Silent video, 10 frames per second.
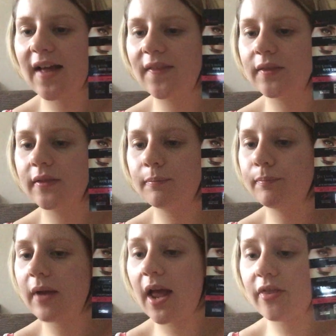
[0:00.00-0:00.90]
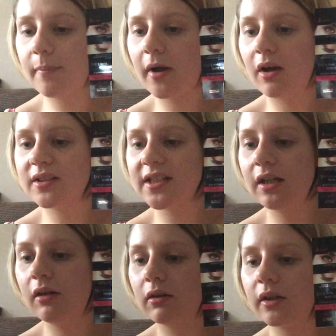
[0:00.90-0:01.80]
at the
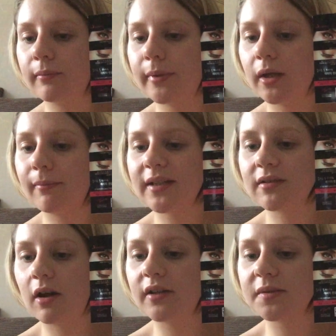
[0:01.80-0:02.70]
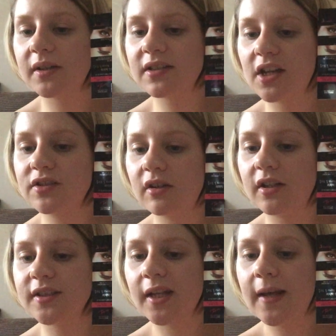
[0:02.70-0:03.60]
Party Long and Perm Mascara. It's worth
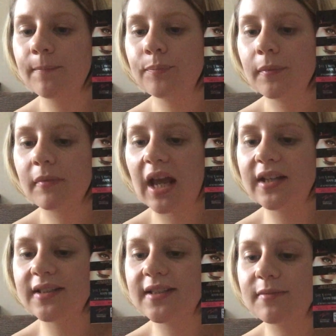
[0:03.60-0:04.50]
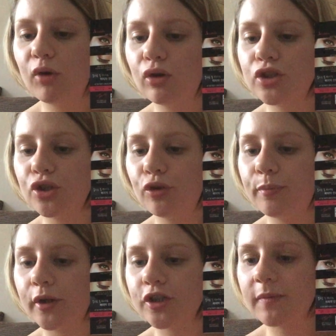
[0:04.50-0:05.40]
$10. And it's a small dual
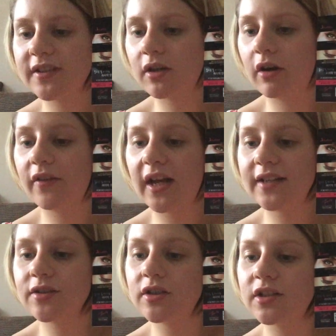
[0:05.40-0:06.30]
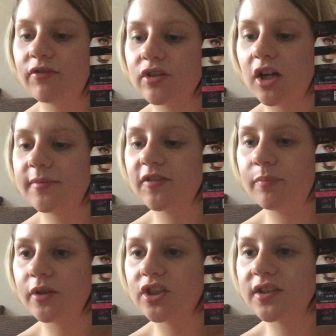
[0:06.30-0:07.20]
brush mascara that has two different types
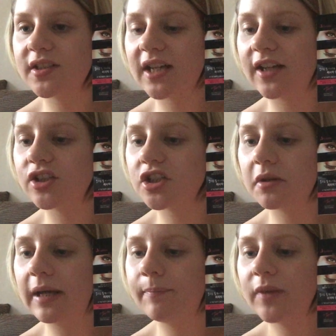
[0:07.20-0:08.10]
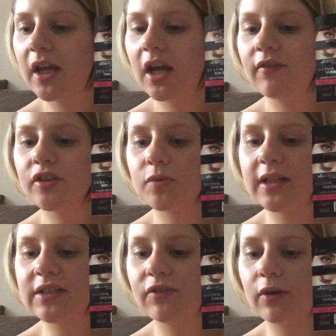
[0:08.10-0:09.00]
of brushes attached to it. For a
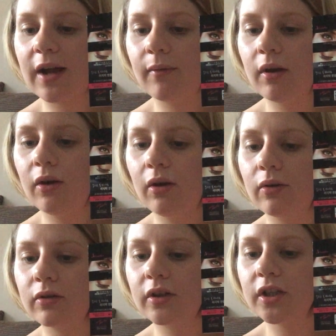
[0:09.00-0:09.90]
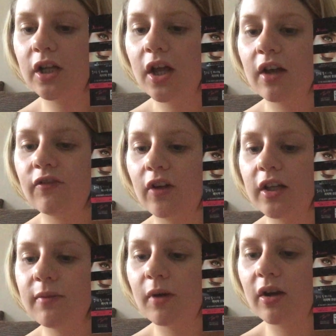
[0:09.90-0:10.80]
24-hour long
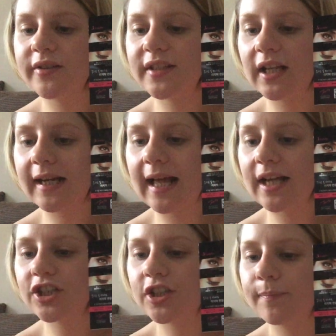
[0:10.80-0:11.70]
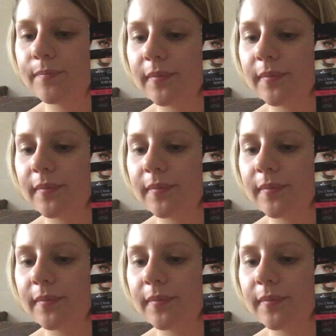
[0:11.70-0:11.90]
volumizing lash,